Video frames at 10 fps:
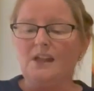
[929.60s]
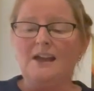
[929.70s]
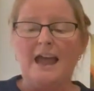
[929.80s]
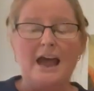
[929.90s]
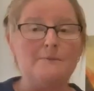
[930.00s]

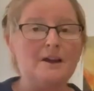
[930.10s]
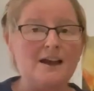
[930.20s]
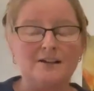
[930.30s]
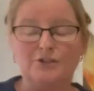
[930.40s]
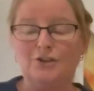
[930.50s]

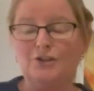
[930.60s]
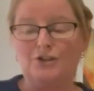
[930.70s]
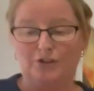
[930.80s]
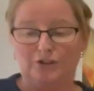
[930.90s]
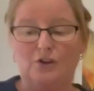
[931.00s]
Habakkuk
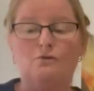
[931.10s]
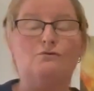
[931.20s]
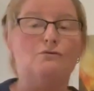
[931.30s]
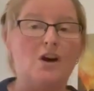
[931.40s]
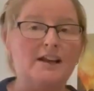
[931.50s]
2:2.
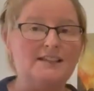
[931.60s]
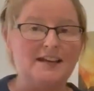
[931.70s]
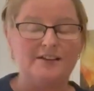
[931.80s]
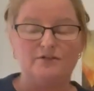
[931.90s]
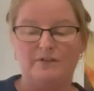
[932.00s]
Write
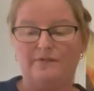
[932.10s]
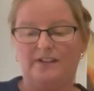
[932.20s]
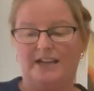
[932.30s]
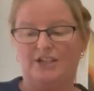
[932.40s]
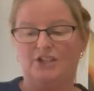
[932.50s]
down the
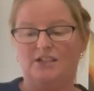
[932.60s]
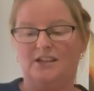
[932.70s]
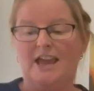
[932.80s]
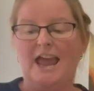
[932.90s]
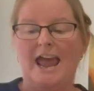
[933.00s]

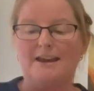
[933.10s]
revelation